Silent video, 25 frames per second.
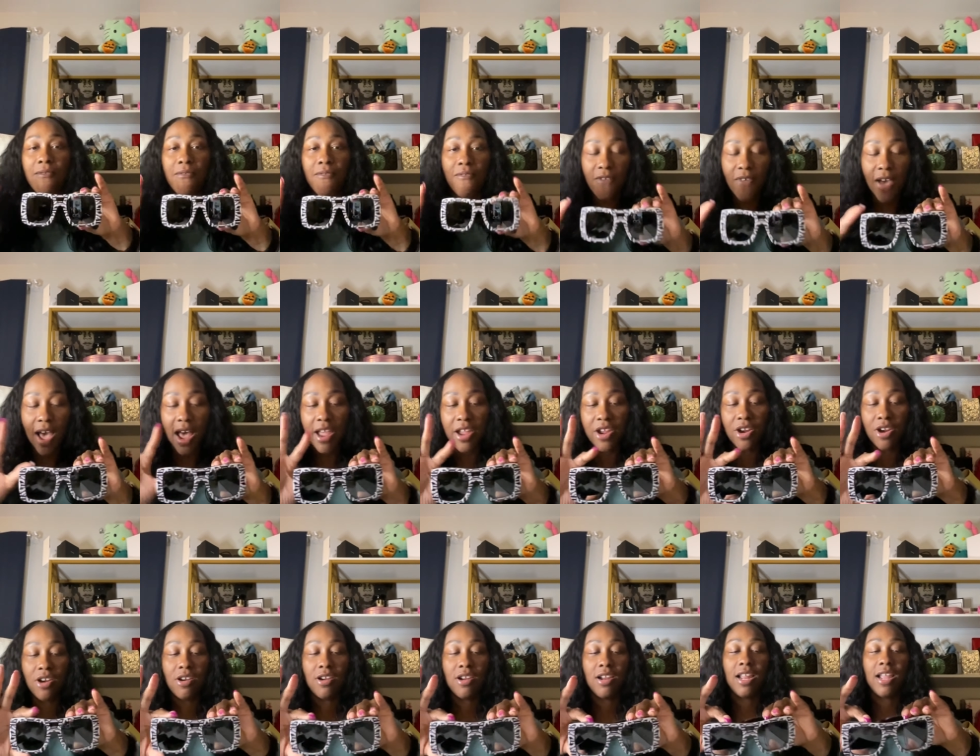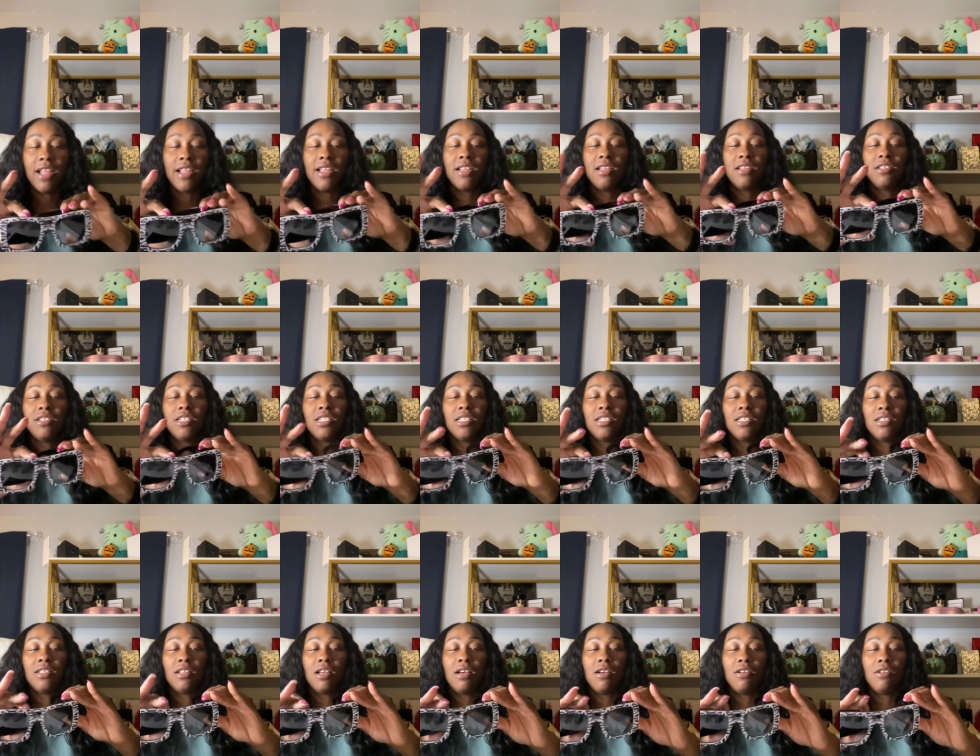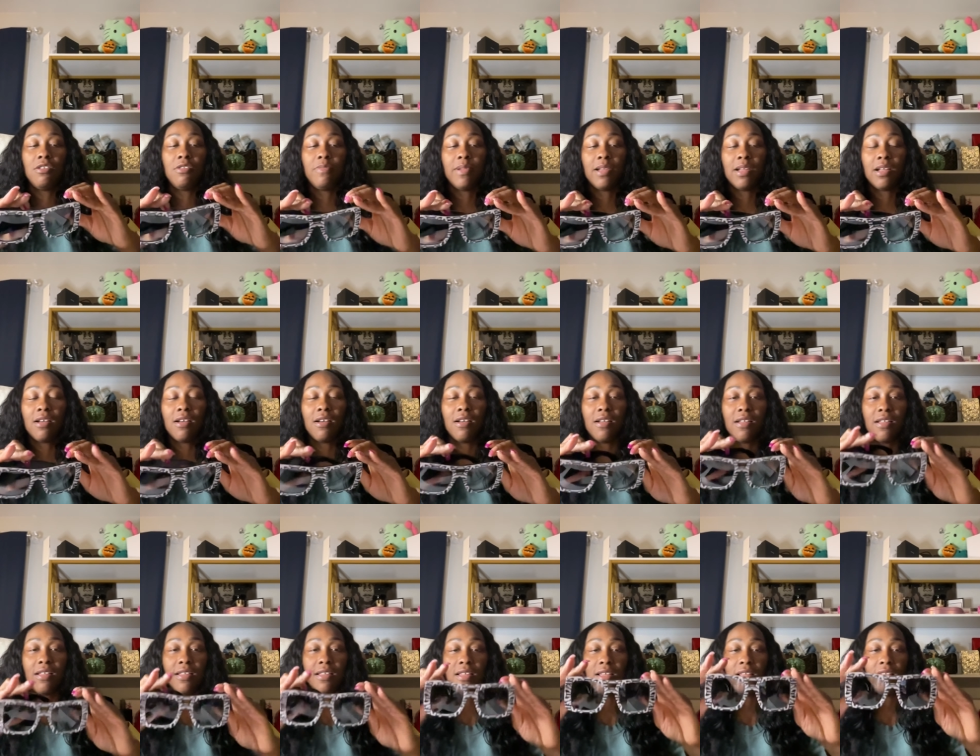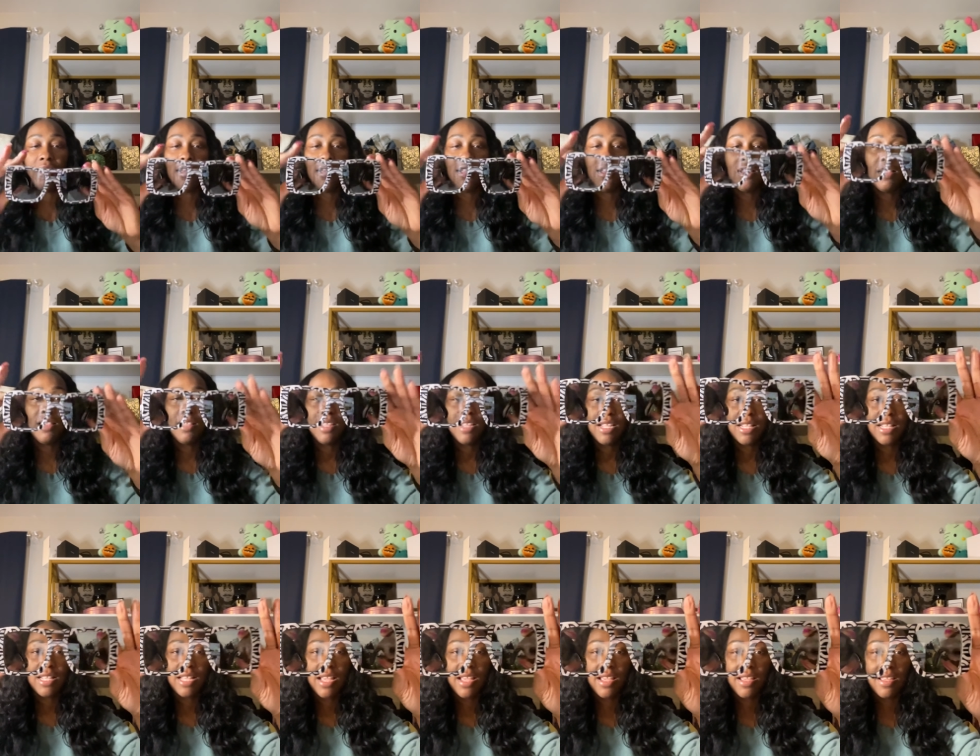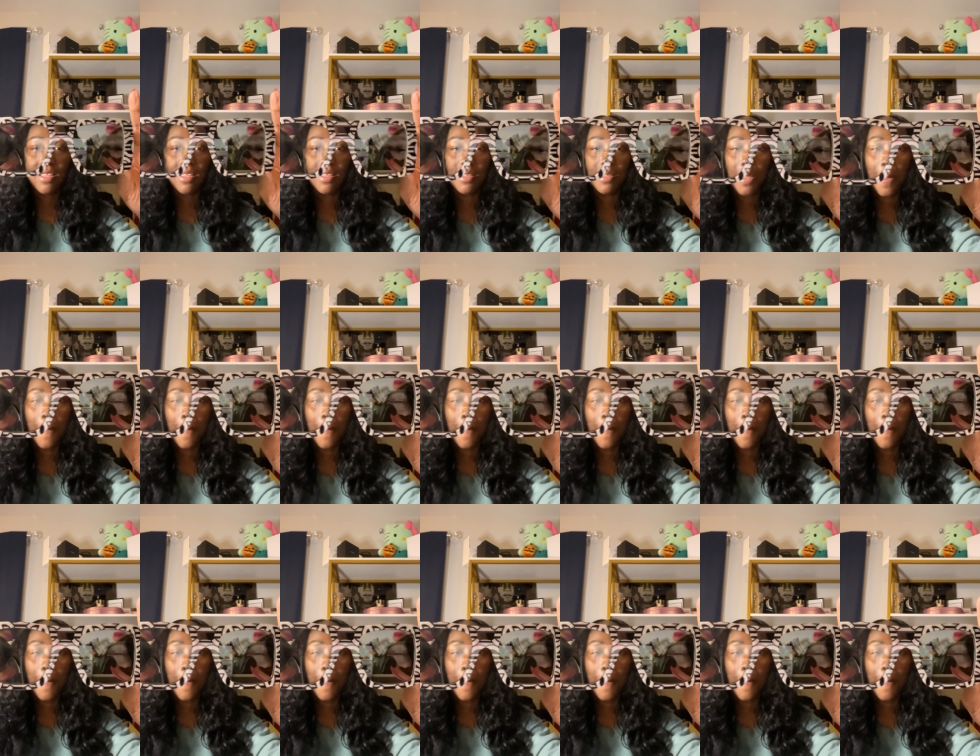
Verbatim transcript: fire. Like, just, oh my God. Look at that.